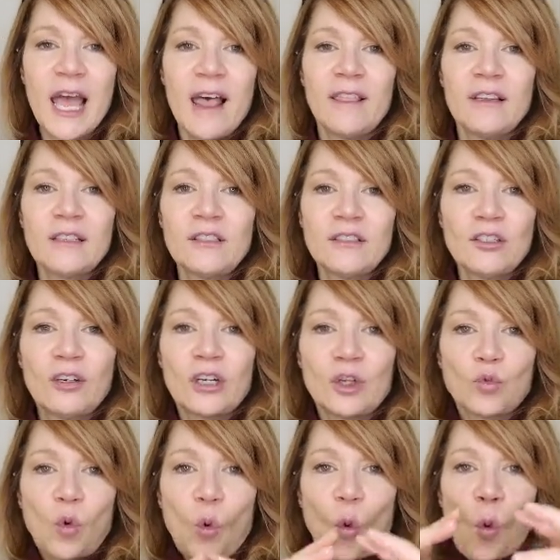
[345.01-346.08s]
This is going to
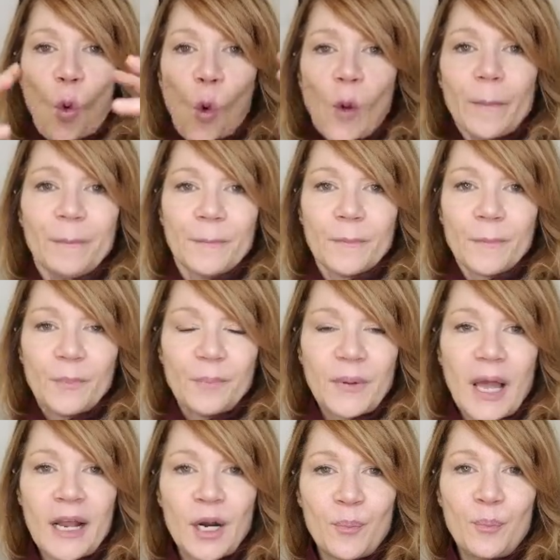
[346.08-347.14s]

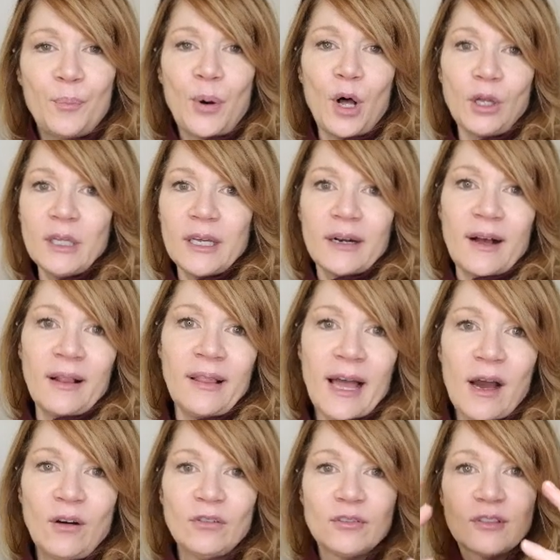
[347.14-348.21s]
kind of pull it all
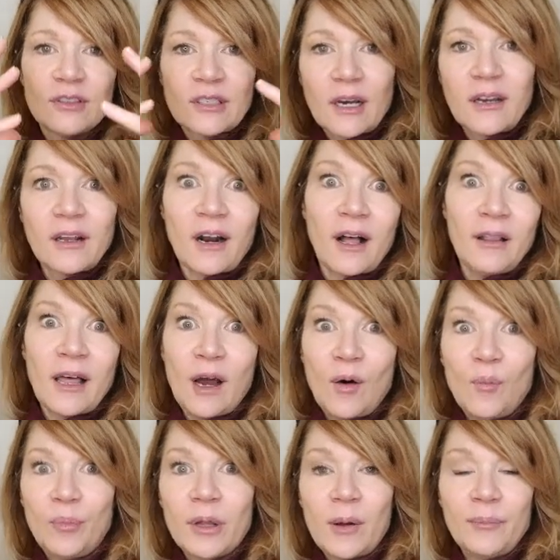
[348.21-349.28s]
out and suck it all
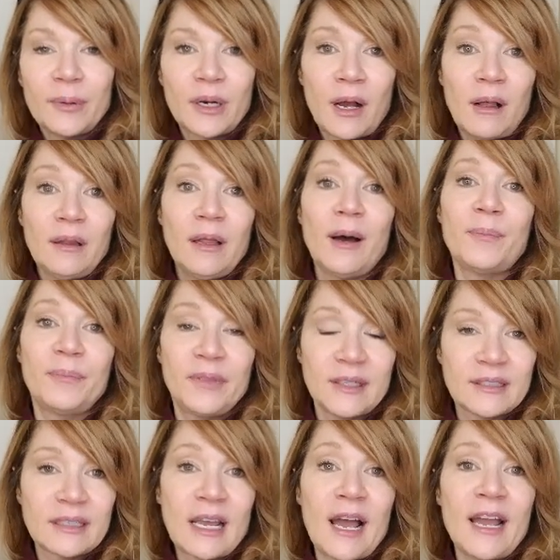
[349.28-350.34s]
out, plump it all up.
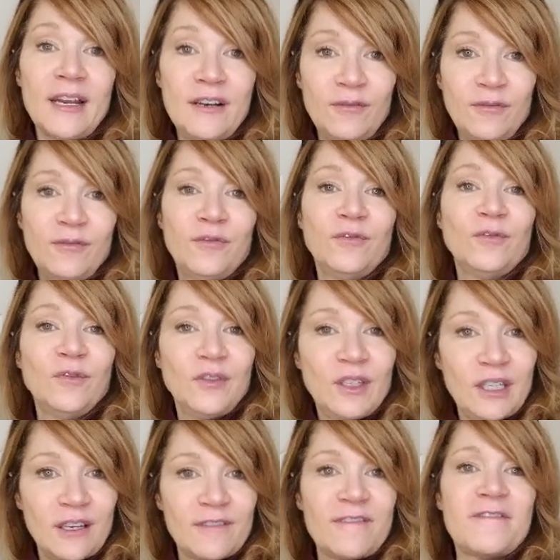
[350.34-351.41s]
That's kind of
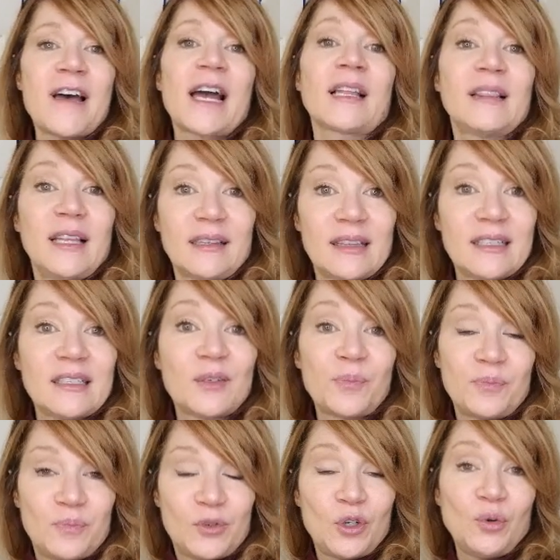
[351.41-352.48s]
the effect that this
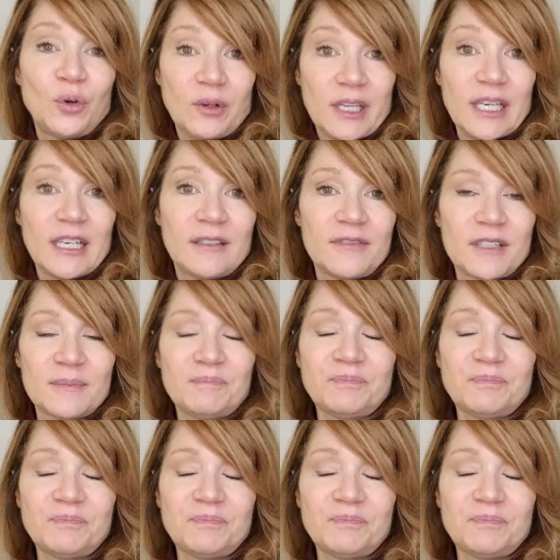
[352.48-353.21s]
tool gives.